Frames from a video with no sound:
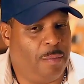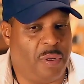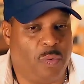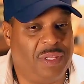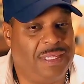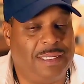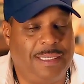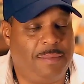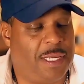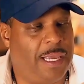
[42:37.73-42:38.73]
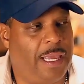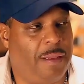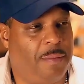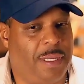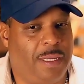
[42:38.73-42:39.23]
But when the leap
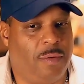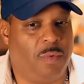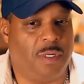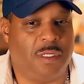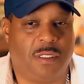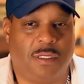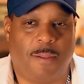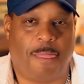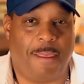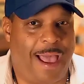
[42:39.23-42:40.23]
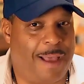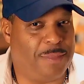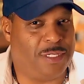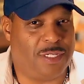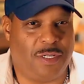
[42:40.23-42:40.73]
came, it was
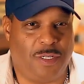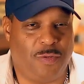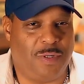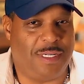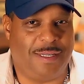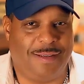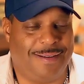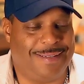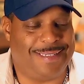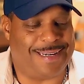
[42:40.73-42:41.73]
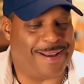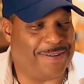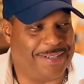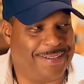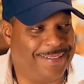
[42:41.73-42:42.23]
absolutely
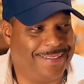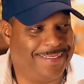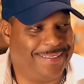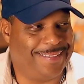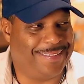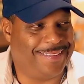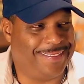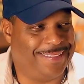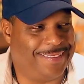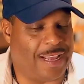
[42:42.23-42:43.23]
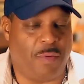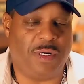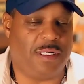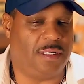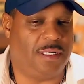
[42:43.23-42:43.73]
astounding. I
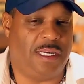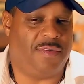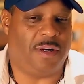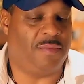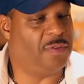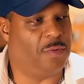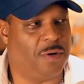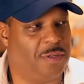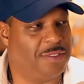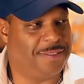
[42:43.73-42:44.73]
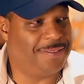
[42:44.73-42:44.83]
wouldn't give it up for the world.